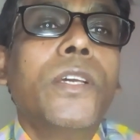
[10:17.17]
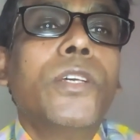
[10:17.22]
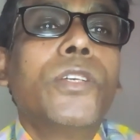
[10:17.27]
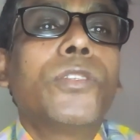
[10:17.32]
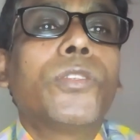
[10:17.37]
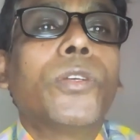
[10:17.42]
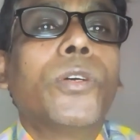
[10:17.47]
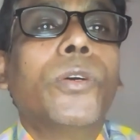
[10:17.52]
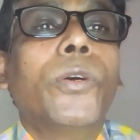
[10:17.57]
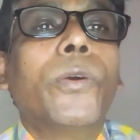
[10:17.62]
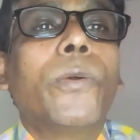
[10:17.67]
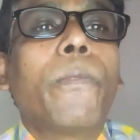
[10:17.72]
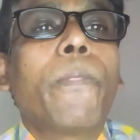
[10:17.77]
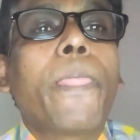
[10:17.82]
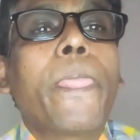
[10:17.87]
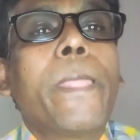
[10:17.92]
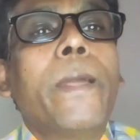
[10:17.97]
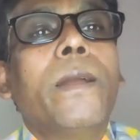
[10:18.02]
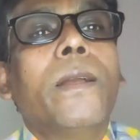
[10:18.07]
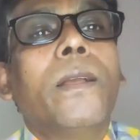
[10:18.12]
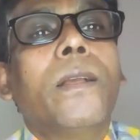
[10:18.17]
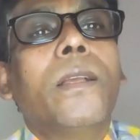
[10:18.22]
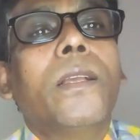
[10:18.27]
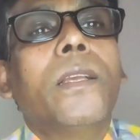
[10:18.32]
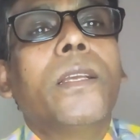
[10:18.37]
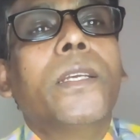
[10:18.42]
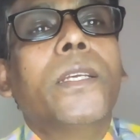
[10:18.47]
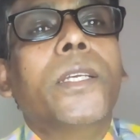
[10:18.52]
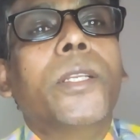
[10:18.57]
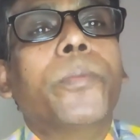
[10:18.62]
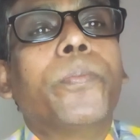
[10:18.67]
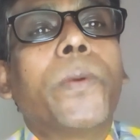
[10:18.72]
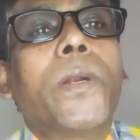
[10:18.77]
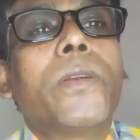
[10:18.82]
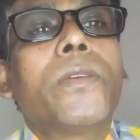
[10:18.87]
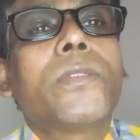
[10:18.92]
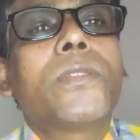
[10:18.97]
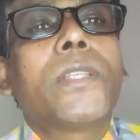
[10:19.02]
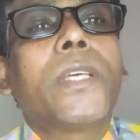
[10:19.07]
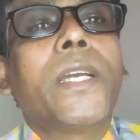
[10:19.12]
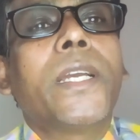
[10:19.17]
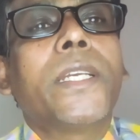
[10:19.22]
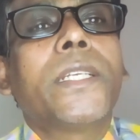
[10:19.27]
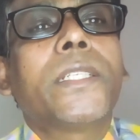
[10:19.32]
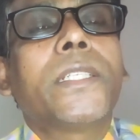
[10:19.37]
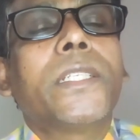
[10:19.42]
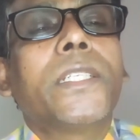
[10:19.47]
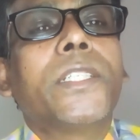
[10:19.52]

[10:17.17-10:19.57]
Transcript: So in podocyte,